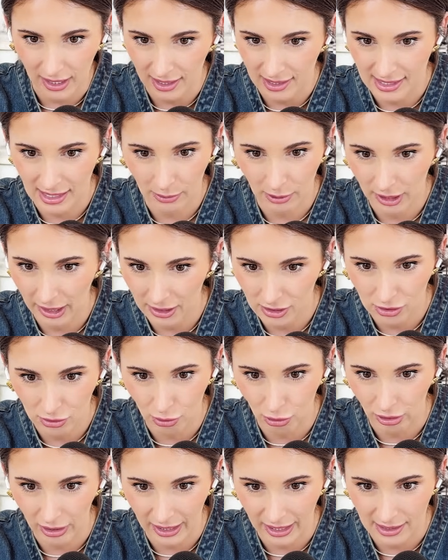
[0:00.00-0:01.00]
because they were like
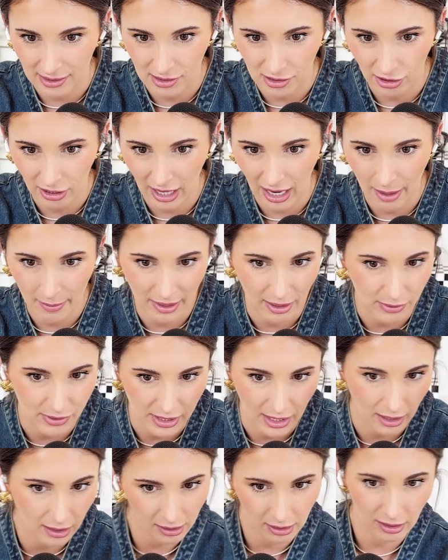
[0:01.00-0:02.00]
scrolling Instagram. And I was
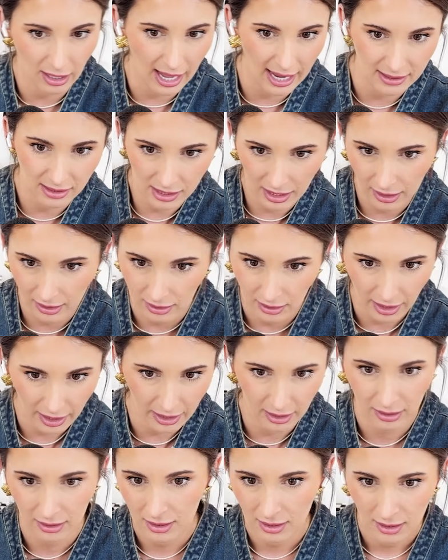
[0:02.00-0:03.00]
like, classic, like,